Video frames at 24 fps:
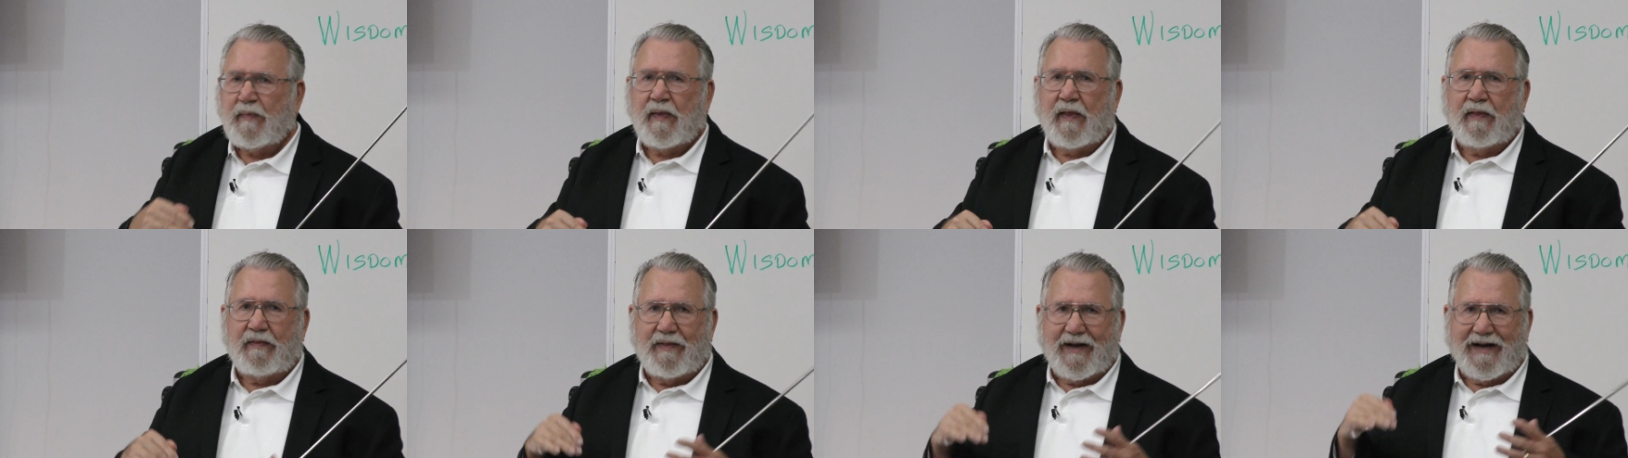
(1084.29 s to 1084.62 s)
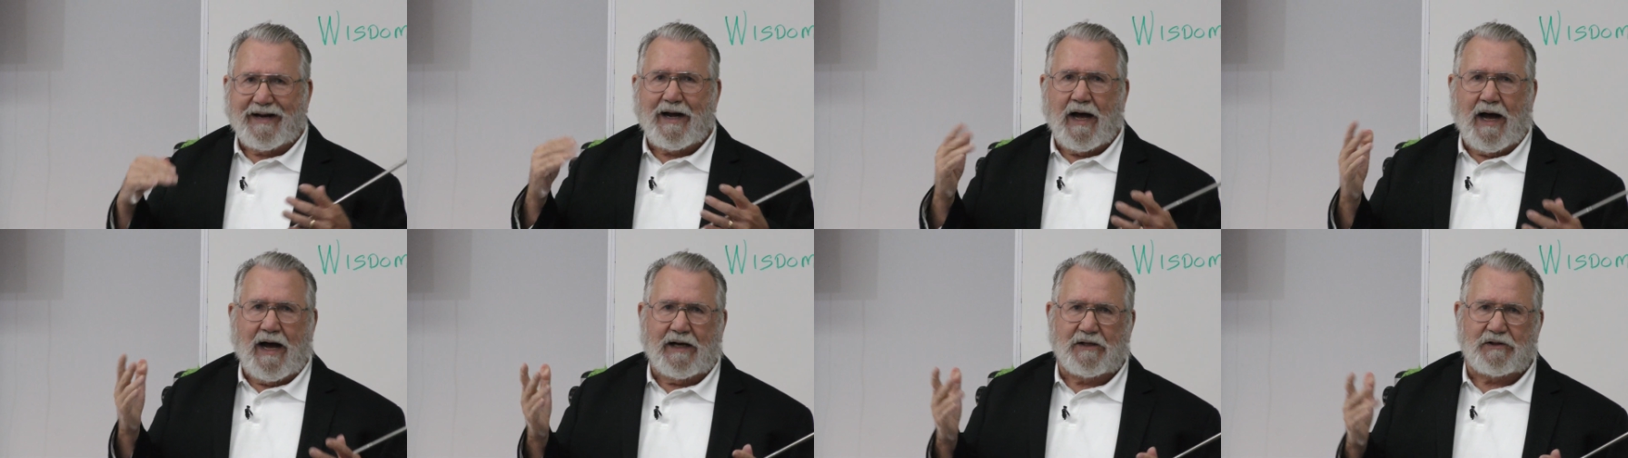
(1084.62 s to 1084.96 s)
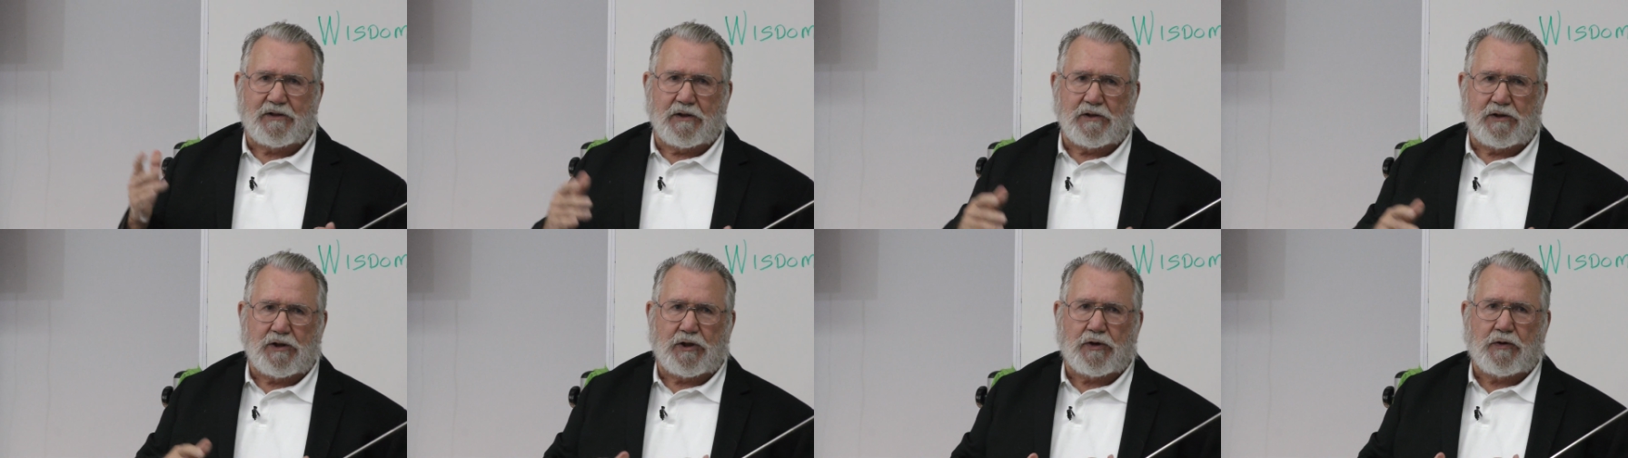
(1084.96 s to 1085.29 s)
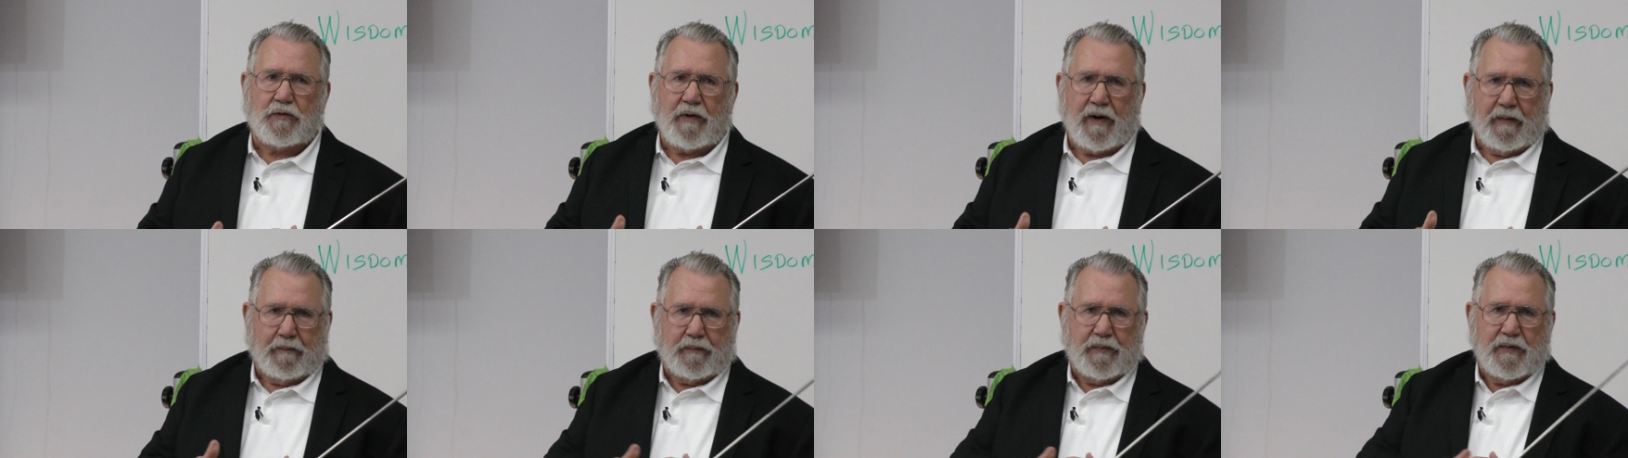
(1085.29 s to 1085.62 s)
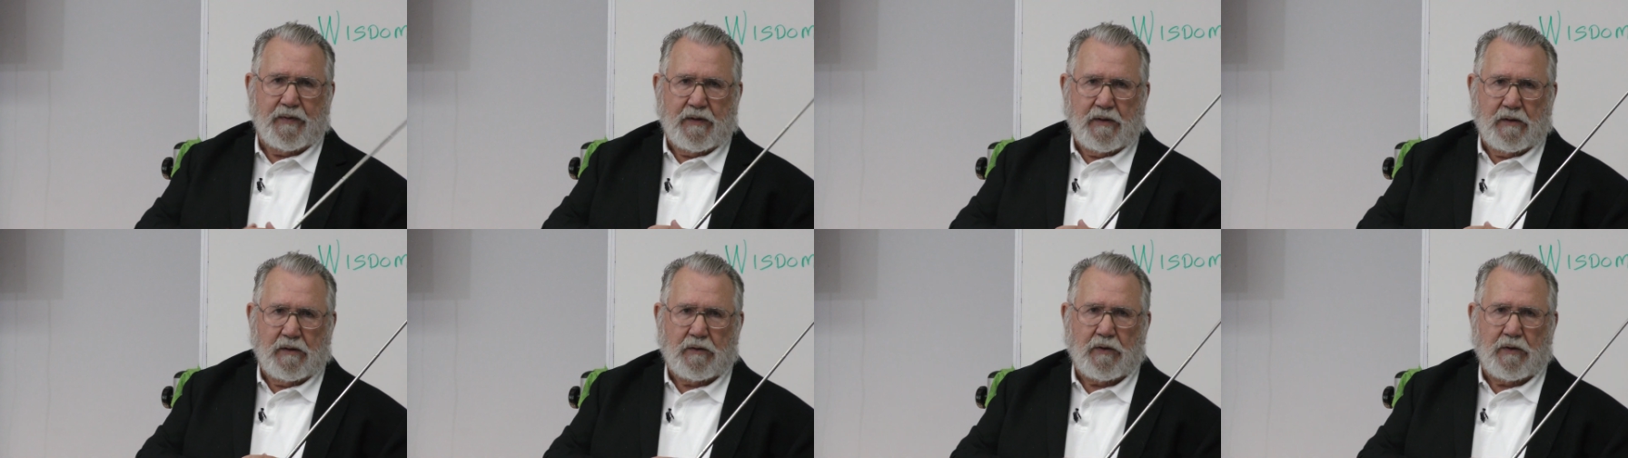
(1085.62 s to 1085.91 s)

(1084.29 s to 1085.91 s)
the Gaza Strip in